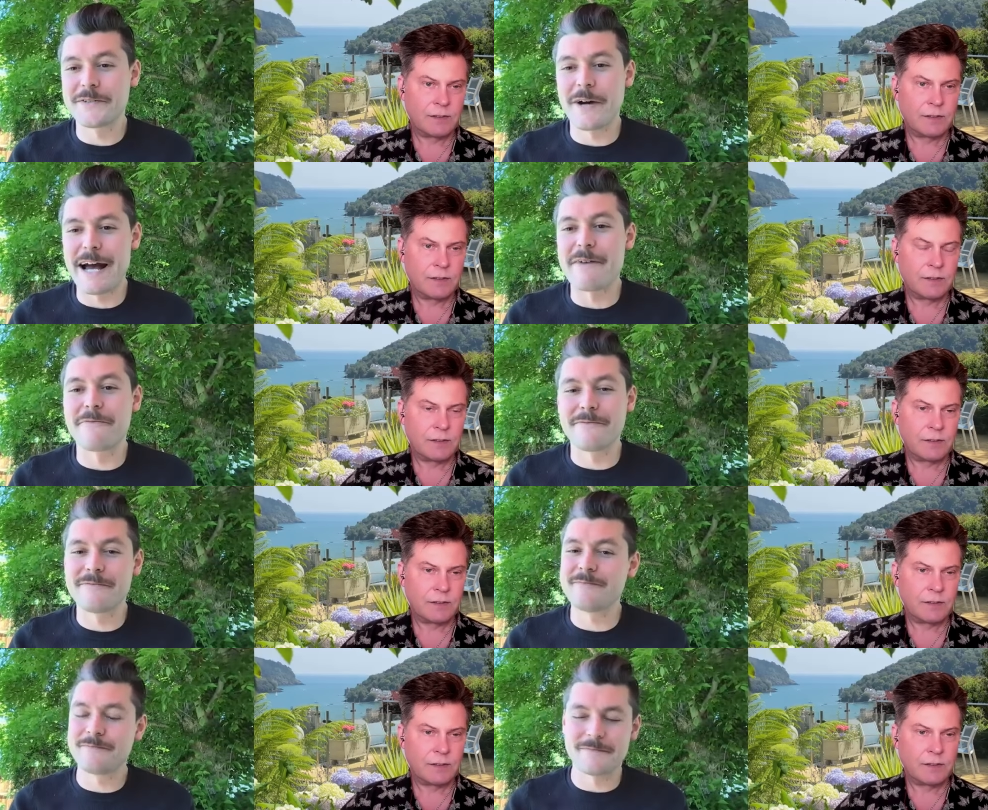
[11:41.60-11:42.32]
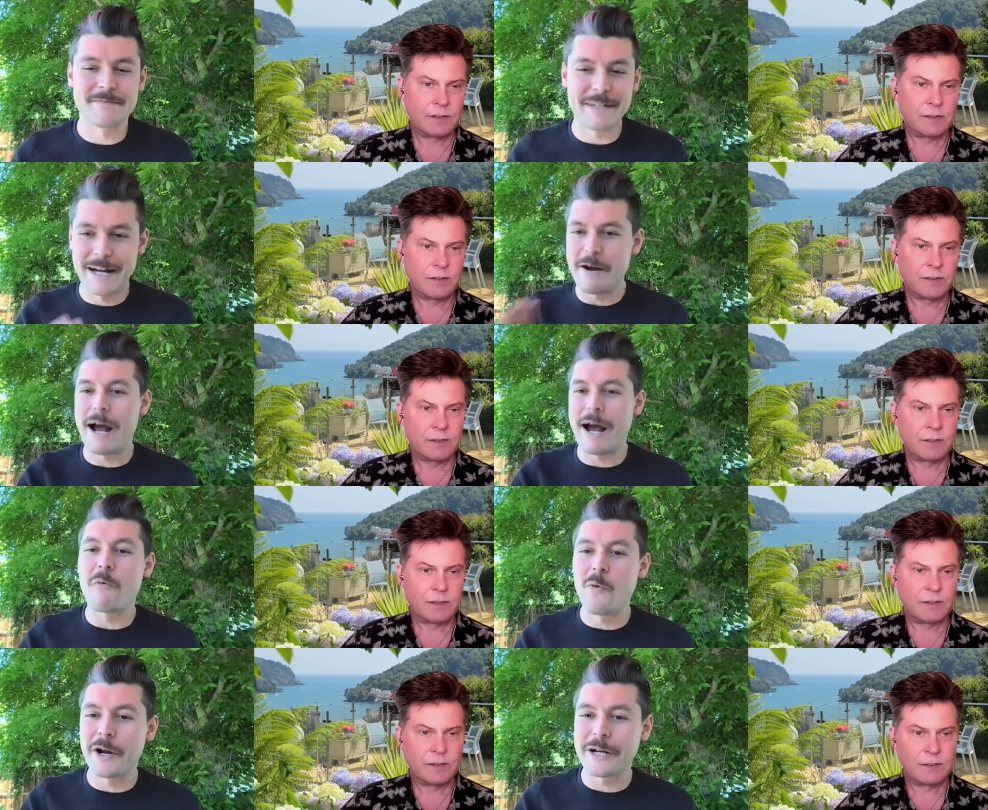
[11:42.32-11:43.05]
Speaker 1: have. I,
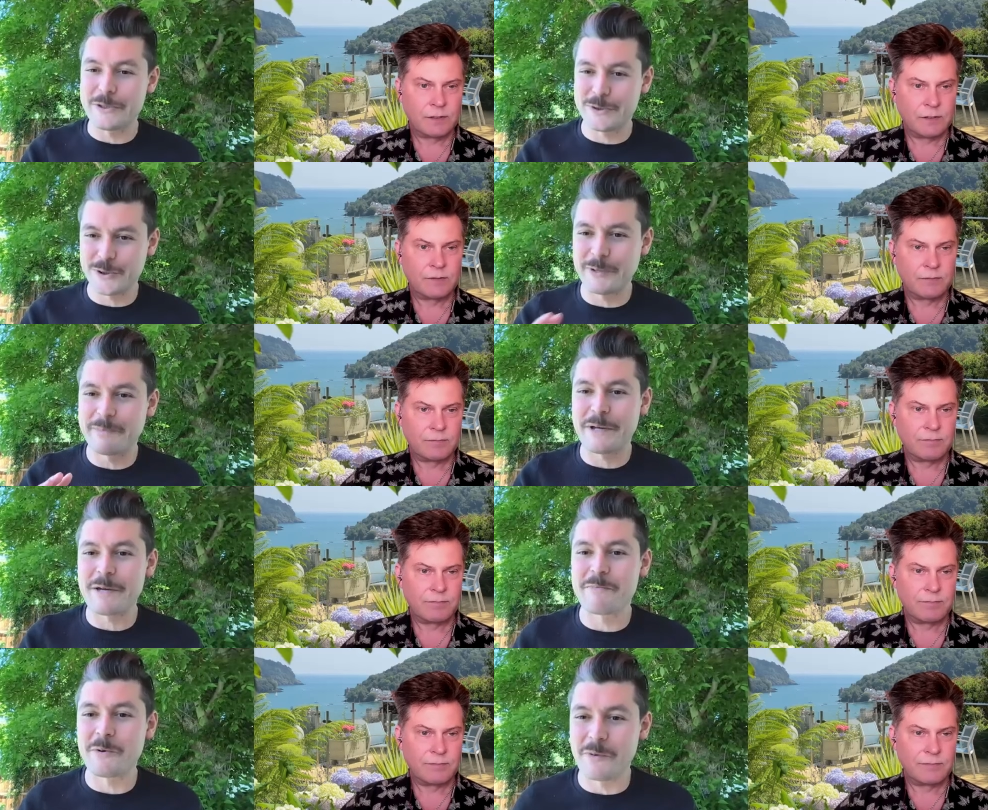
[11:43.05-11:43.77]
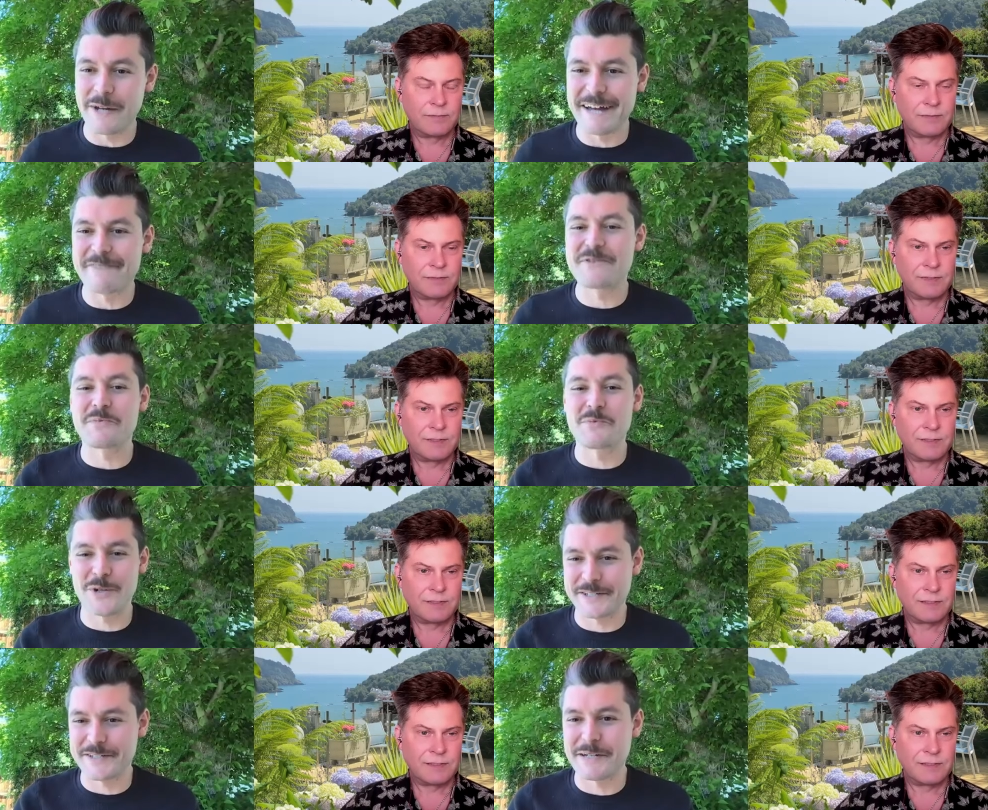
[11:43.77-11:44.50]
I want to assure people we have some
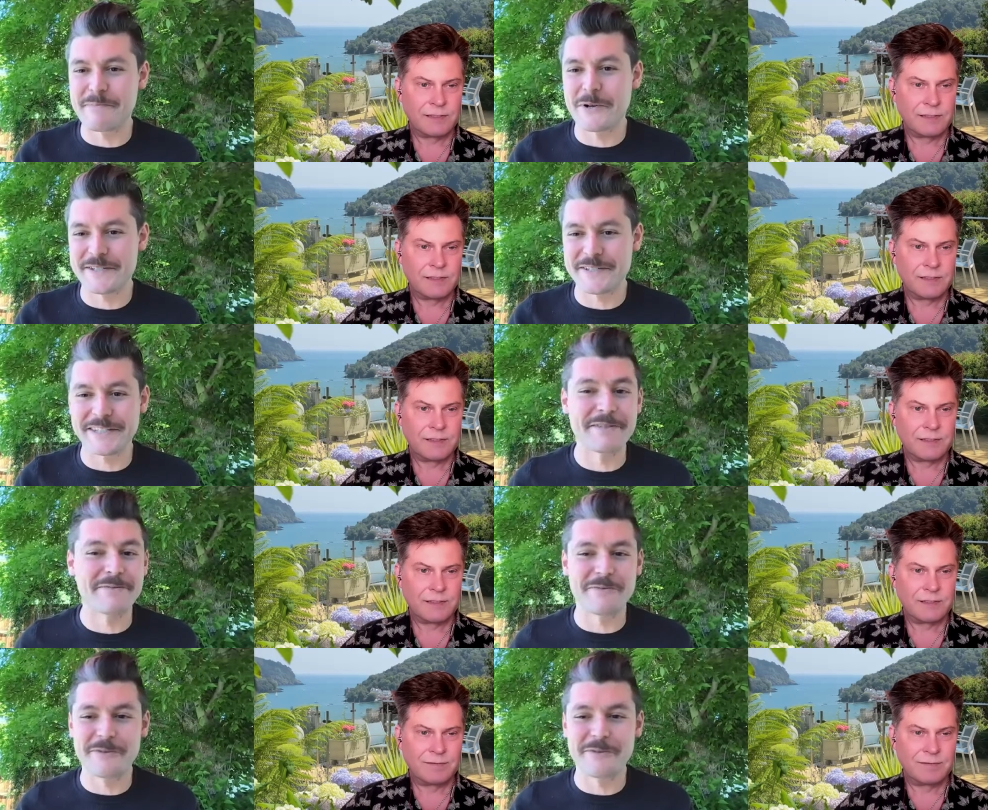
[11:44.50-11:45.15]
tricks up our sleeve.